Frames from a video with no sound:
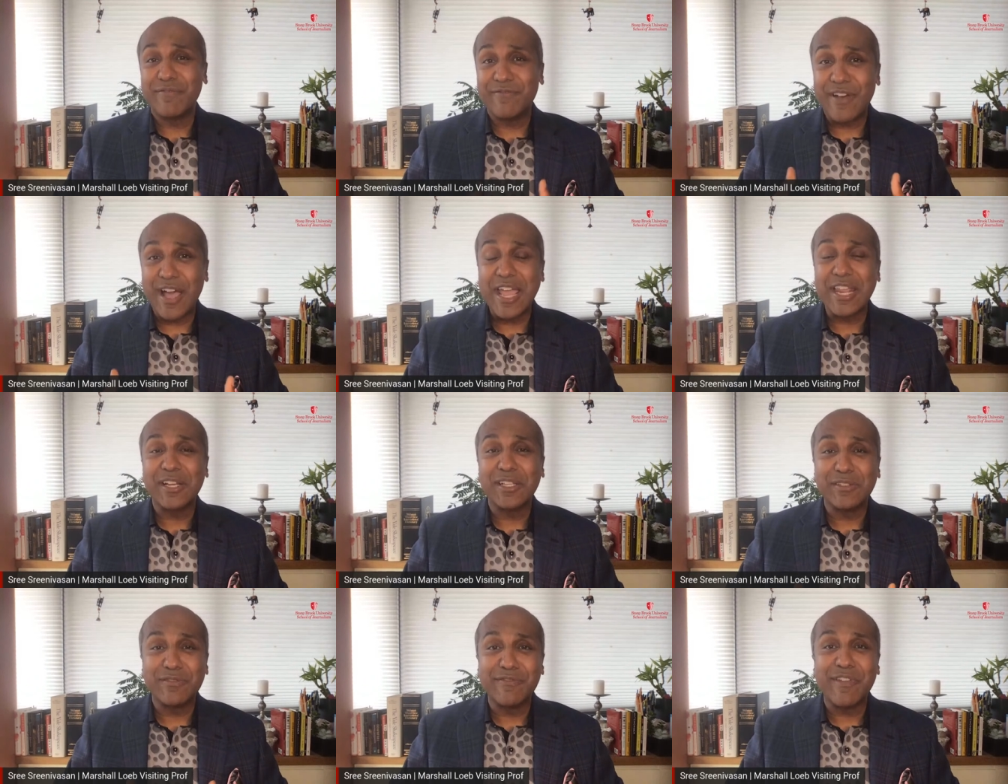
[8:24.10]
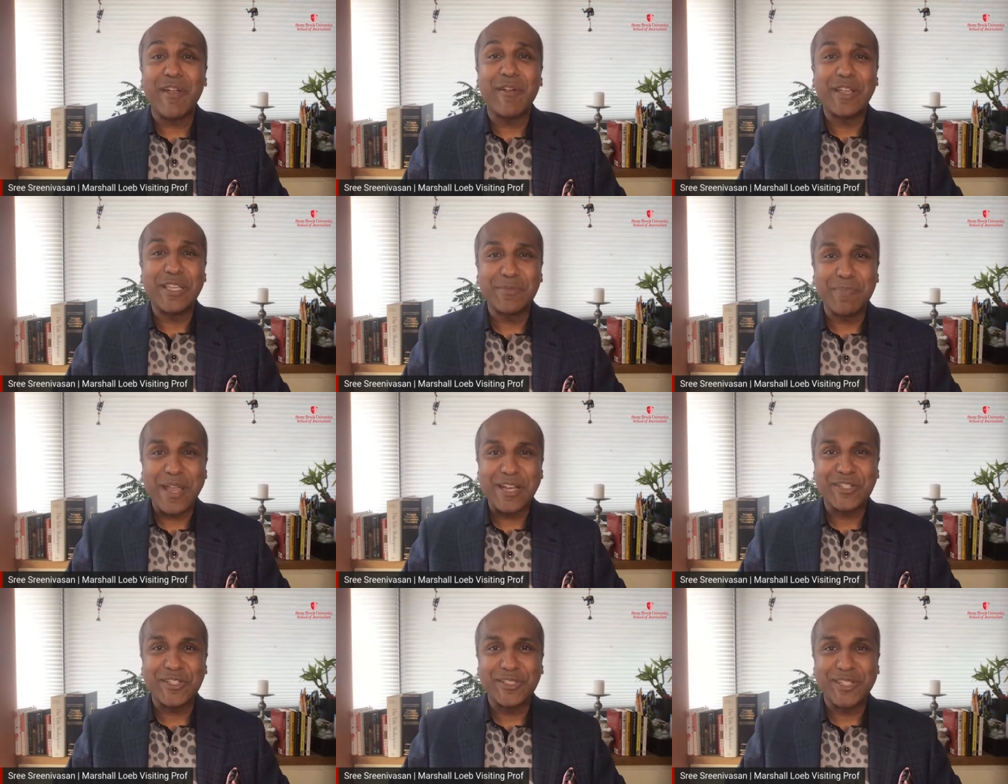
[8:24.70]
final very
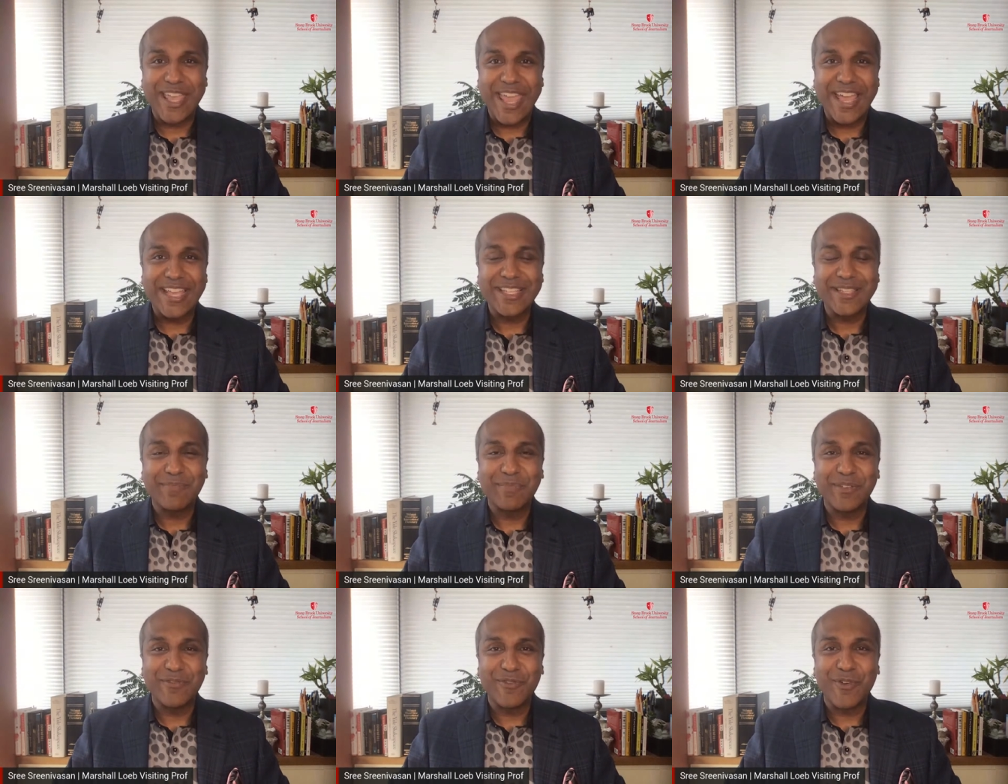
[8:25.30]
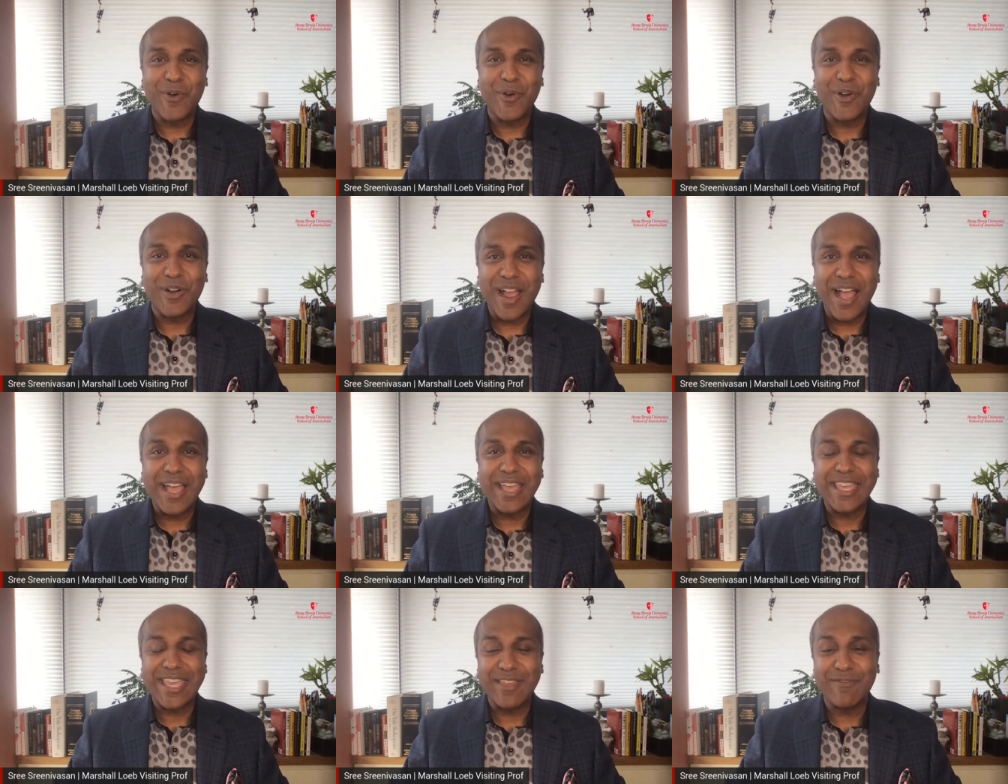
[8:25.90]
special guest before
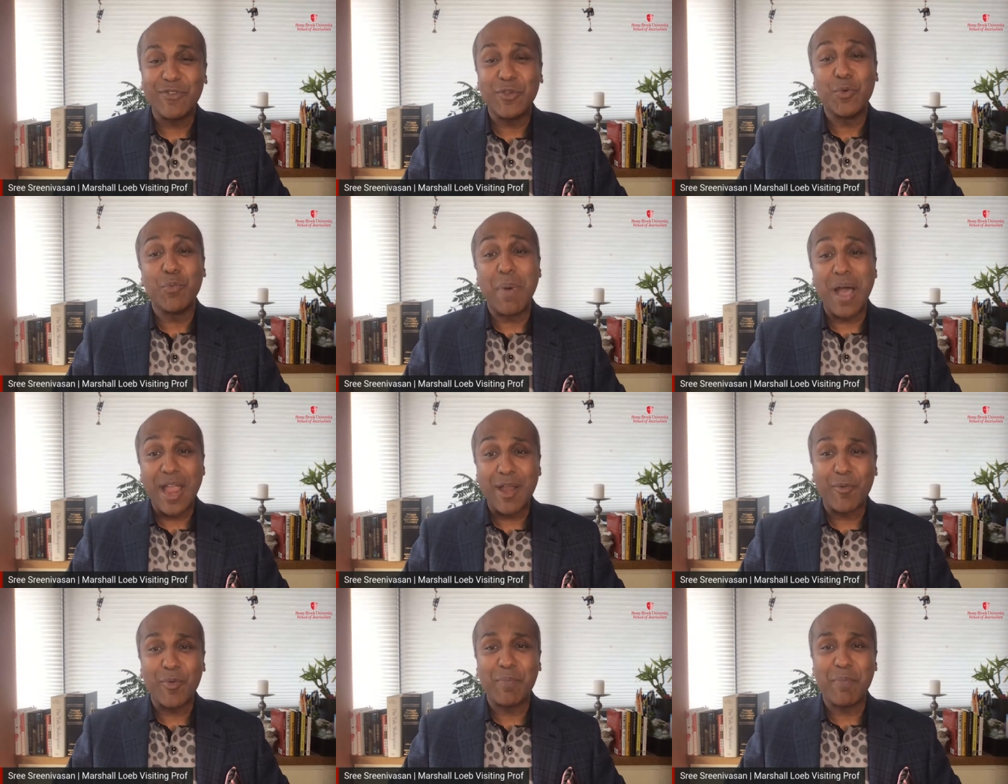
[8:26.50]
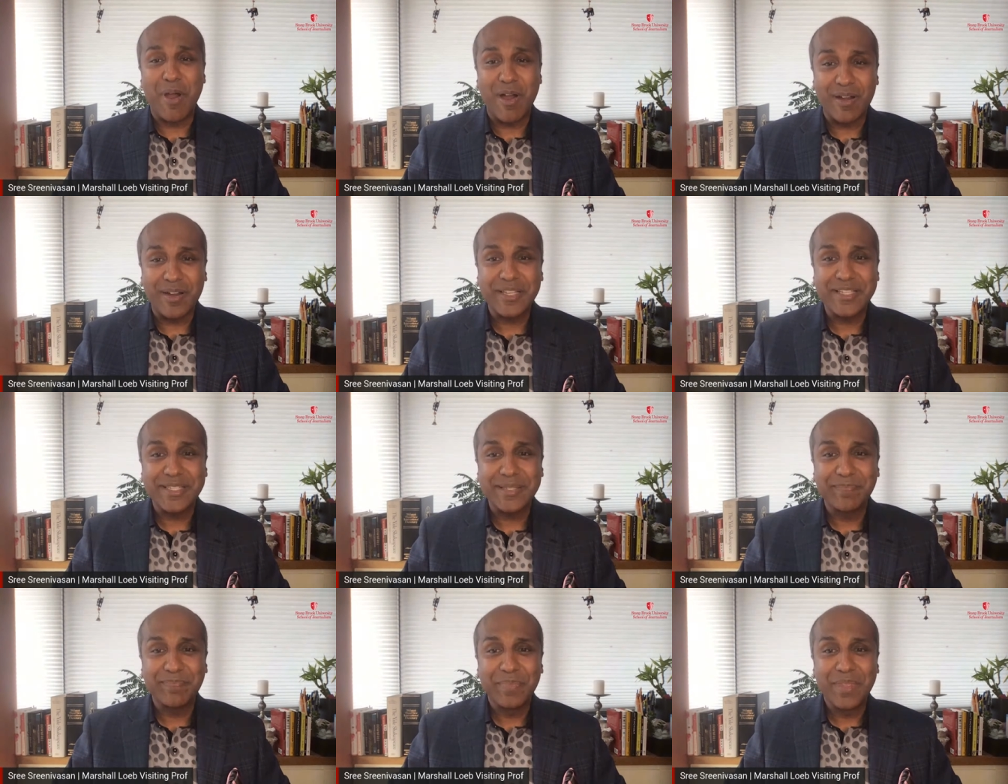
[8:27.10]
I give you my remarks.